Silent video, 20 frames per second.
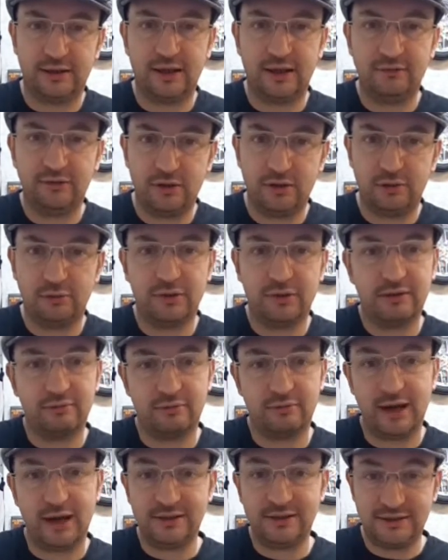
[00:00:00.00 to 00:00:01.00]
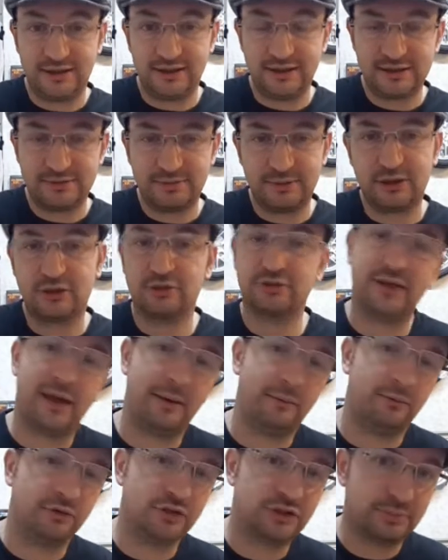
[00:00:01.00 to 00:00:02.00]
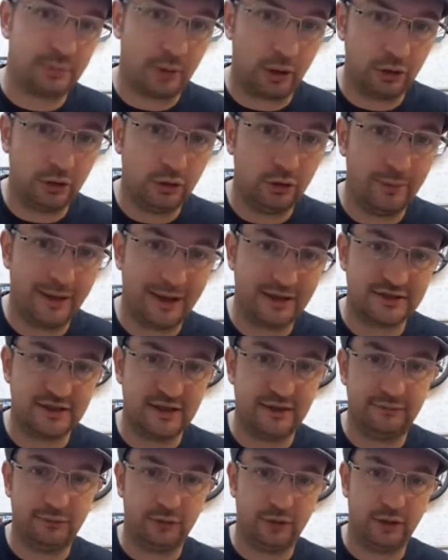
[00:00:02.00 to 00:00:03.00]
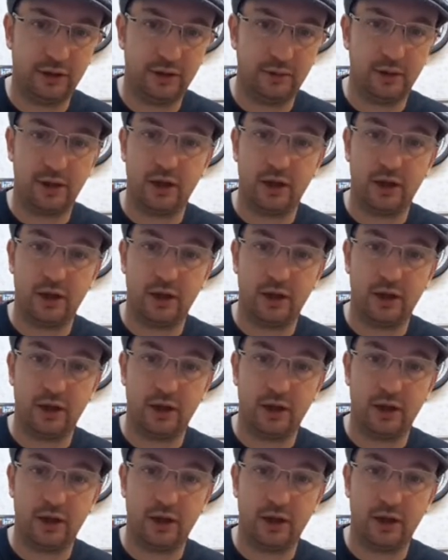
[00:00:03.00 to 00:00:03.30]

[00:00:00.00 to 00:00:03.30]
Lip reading: give you the ratings because that would spoil your magazine for you,